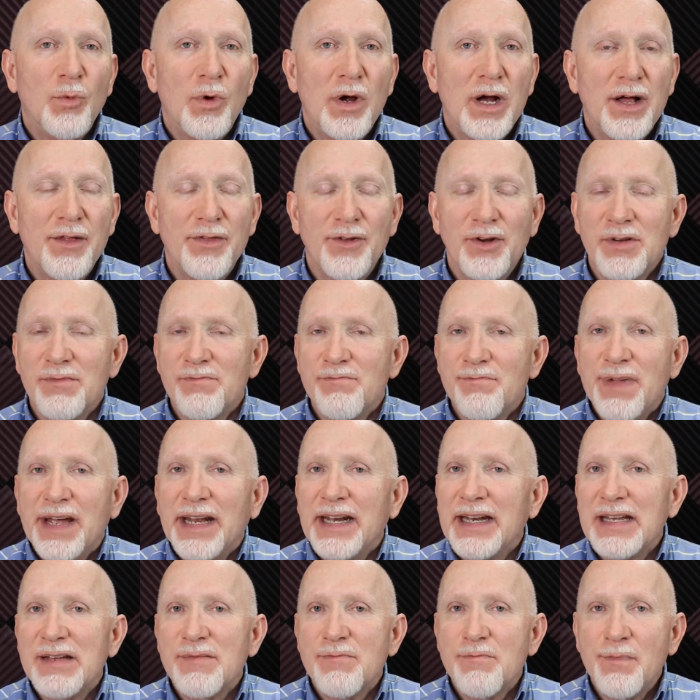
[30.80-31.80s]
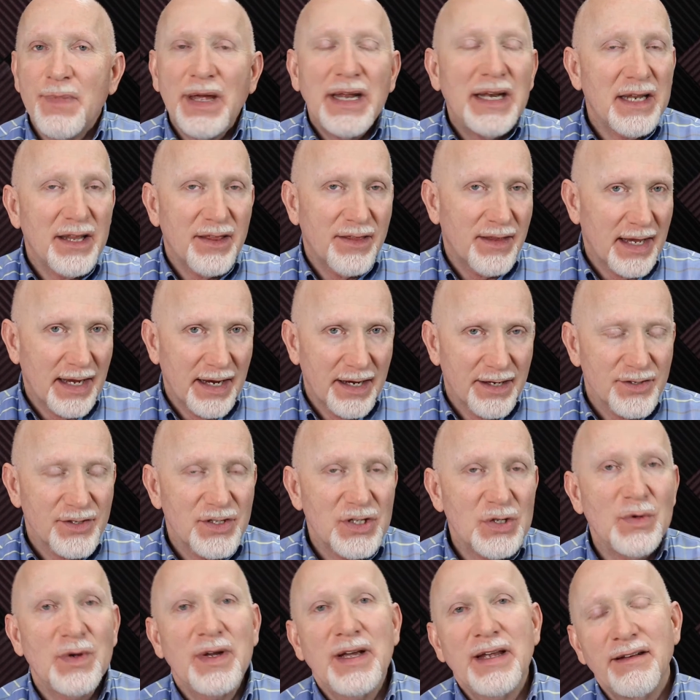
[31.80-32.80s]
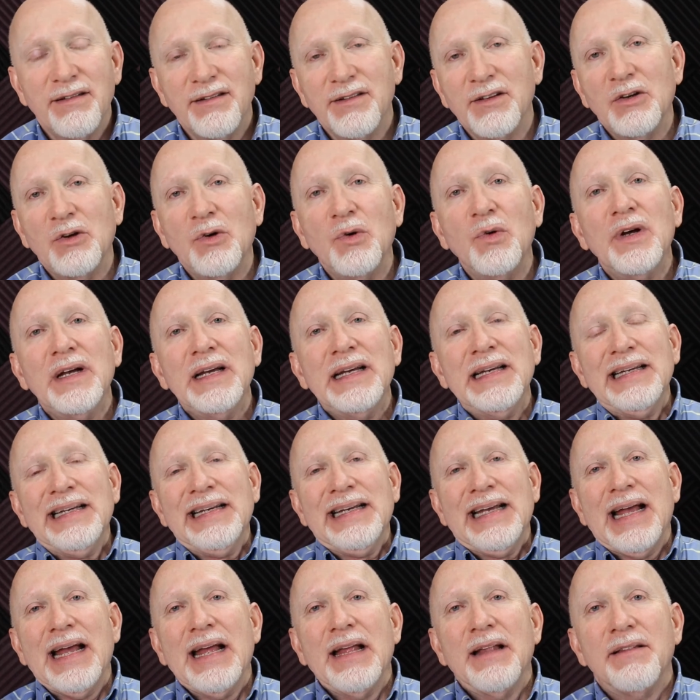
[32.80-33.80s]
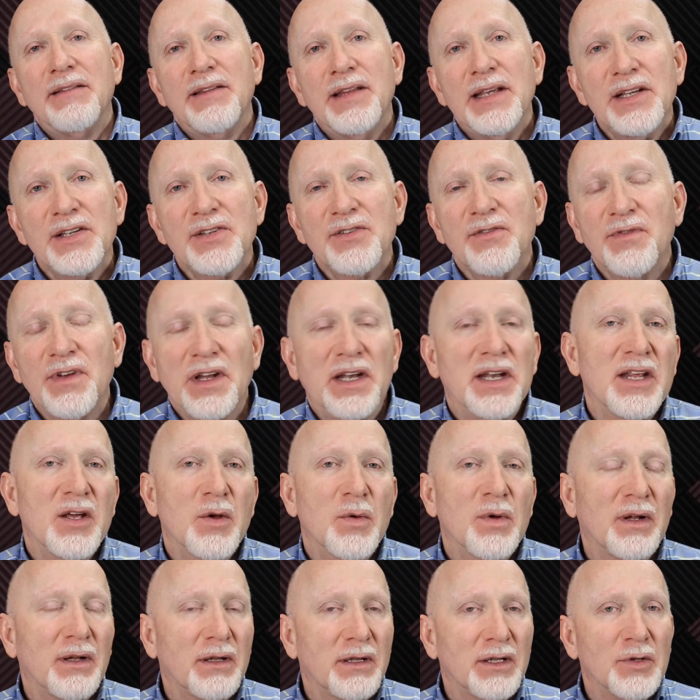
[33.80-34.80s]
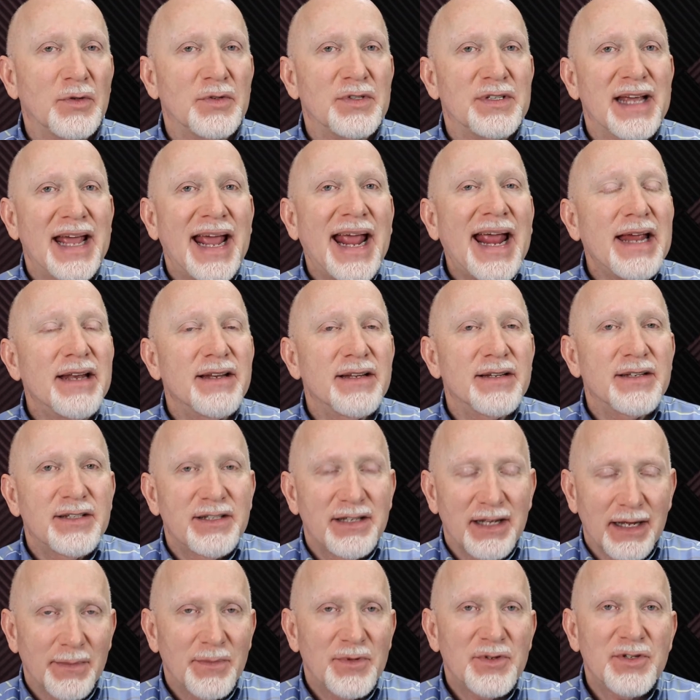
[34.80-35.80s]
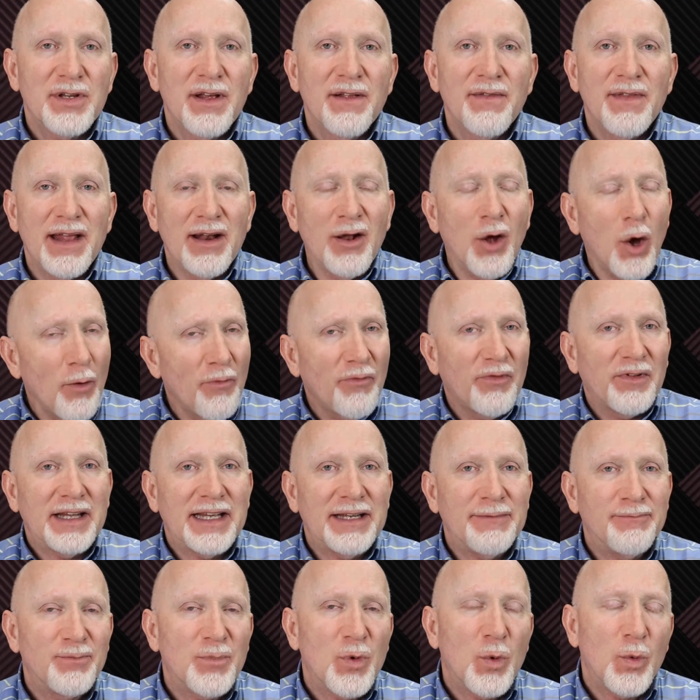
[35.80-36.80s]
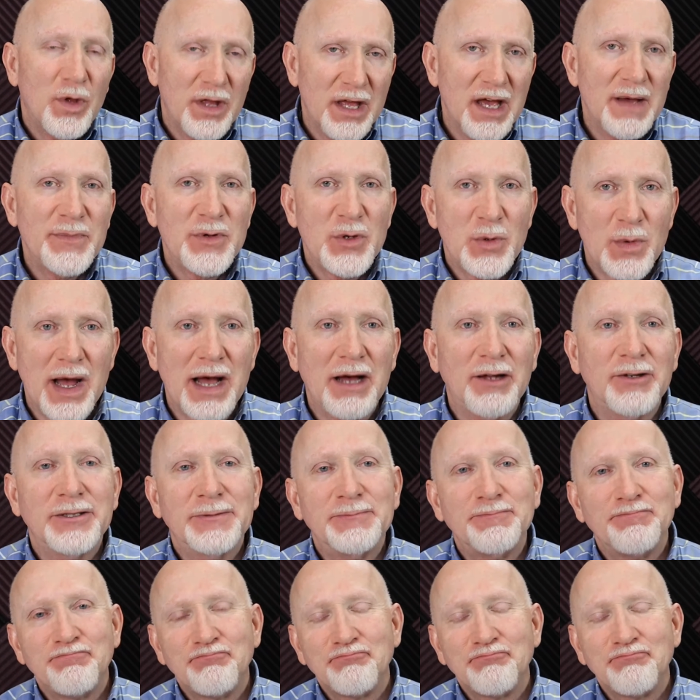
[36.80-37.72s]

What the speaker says: Well, there are many things you can do, and this video includes 8 tips that hopefully will help you out.